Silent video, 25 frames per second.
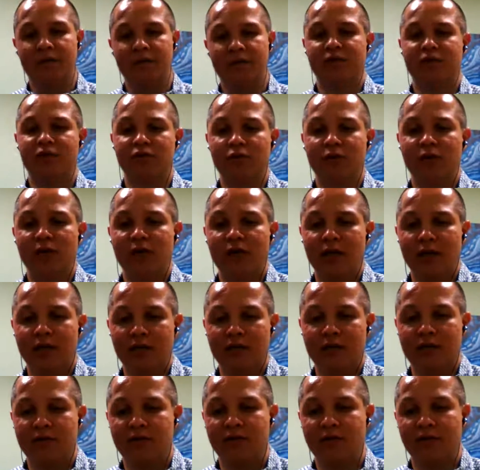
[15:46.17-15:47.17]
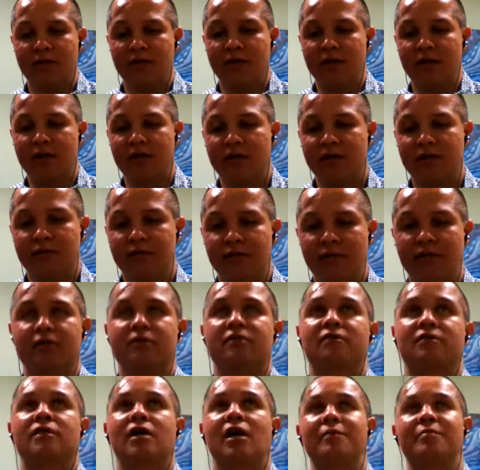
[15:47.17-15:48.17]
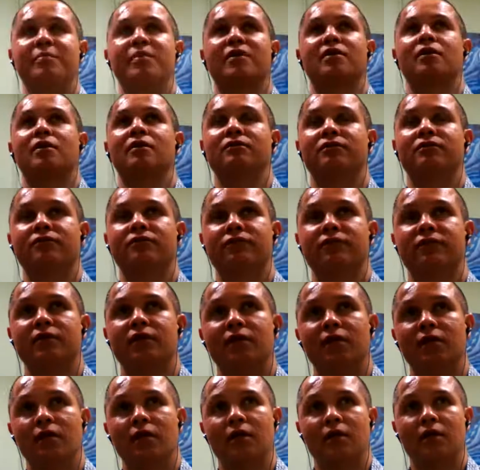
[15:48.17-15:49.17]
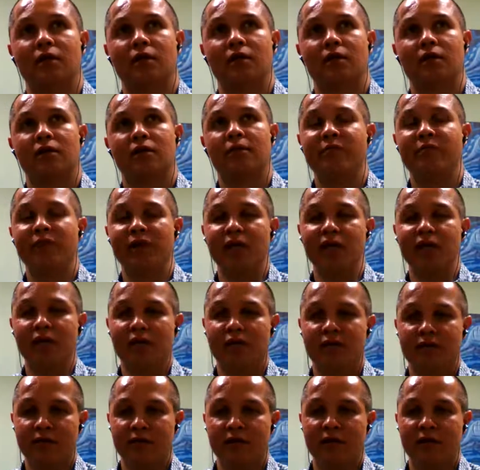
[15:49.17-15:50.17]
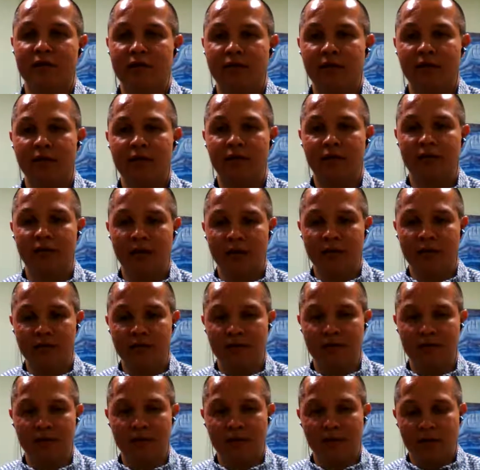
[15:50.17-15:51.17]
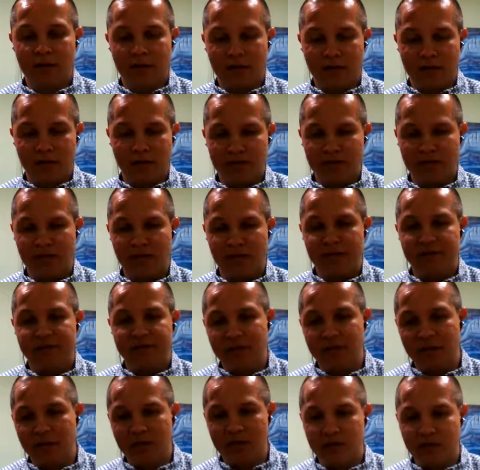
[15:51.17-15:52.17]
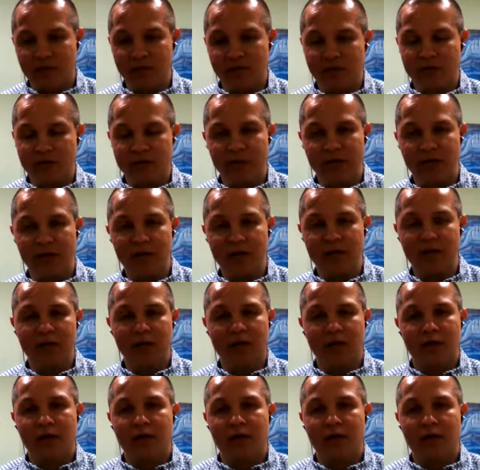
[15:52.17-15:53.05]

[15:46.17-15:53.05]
comes to the topic of convenience and you know, safety and security,